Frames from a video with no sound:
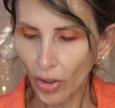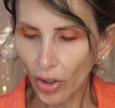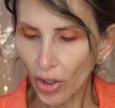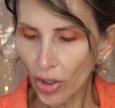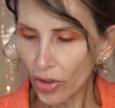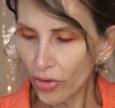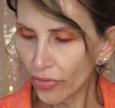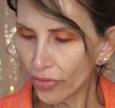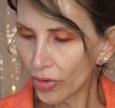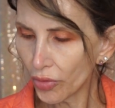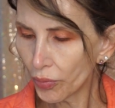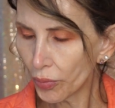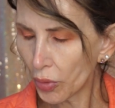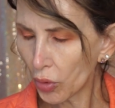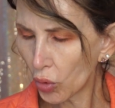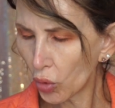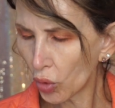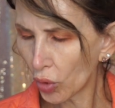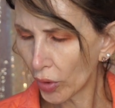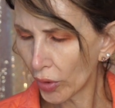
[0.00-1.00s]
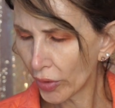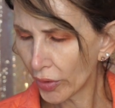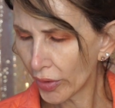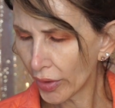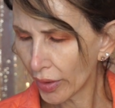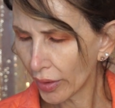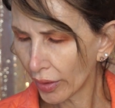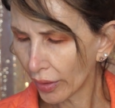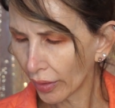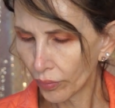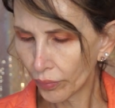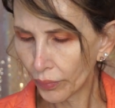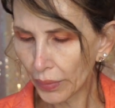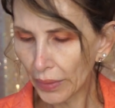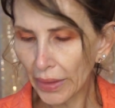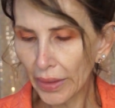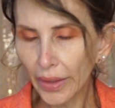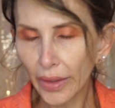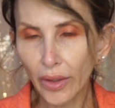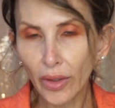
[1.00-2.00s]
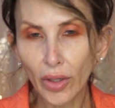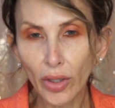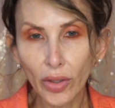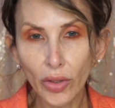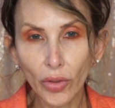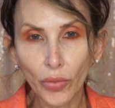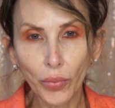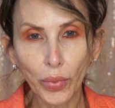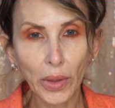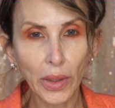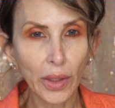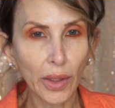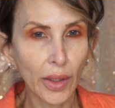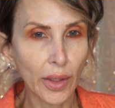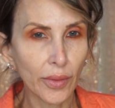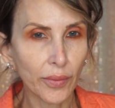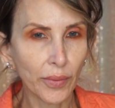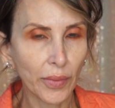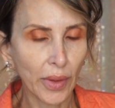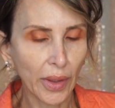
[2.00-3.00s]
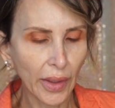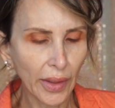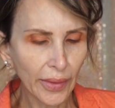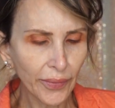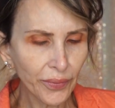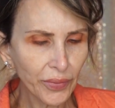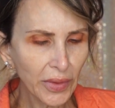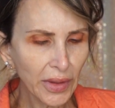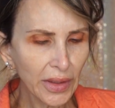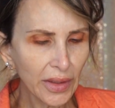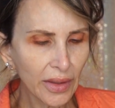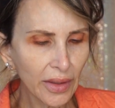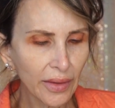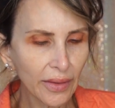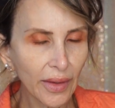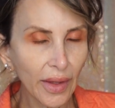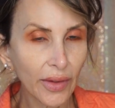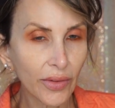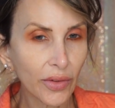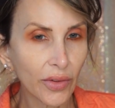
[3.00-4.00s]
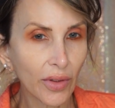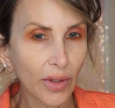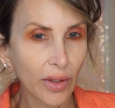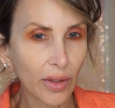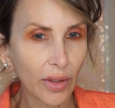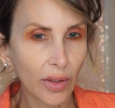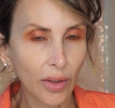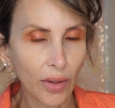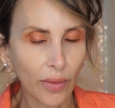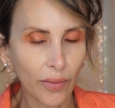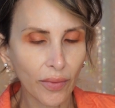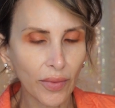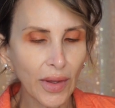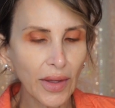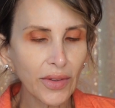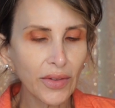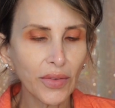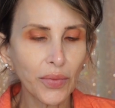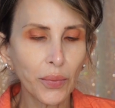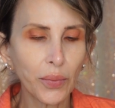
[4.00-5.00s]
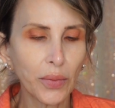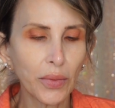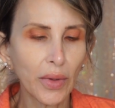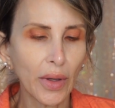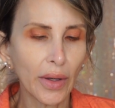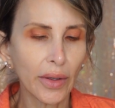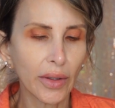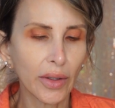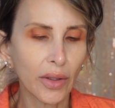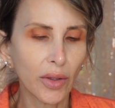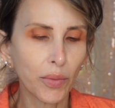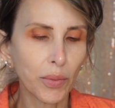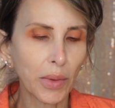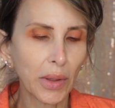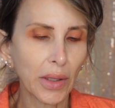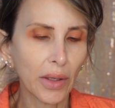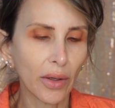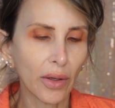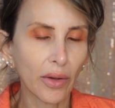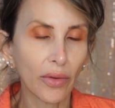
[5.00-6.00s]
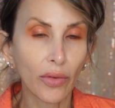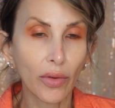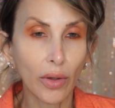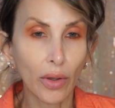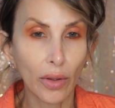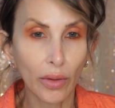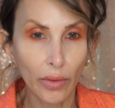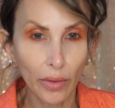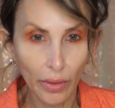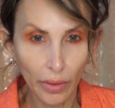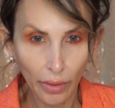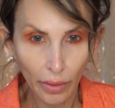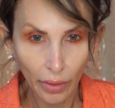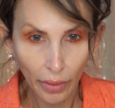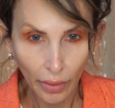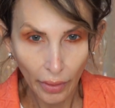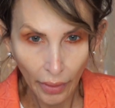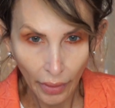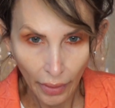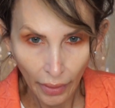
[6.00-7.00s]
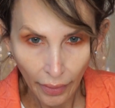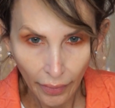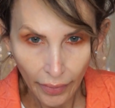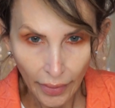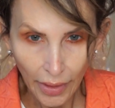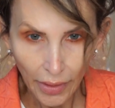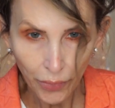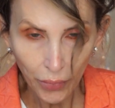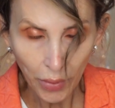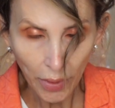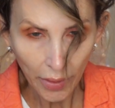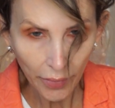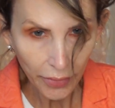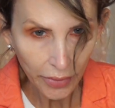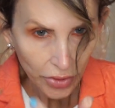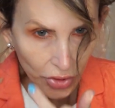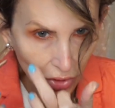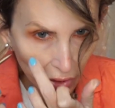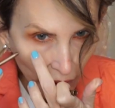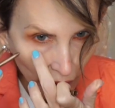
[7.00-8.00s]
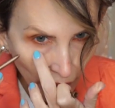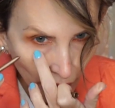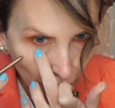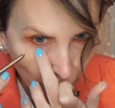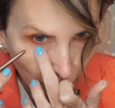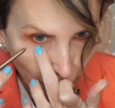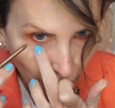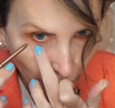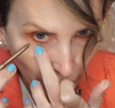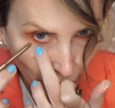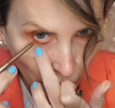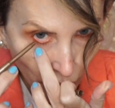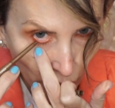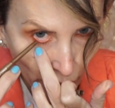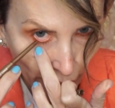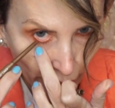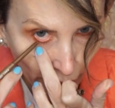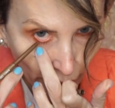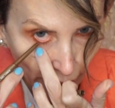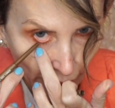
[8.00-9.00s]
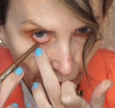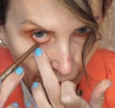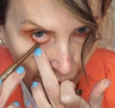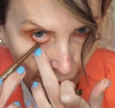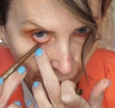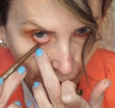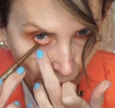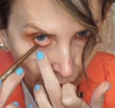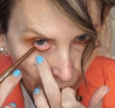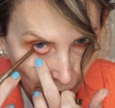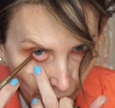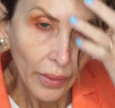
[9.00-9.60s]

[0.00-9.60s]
Overboard by ColourPop. I'm thinking that's not gonna be enough color. That probably should have gone on the waterline.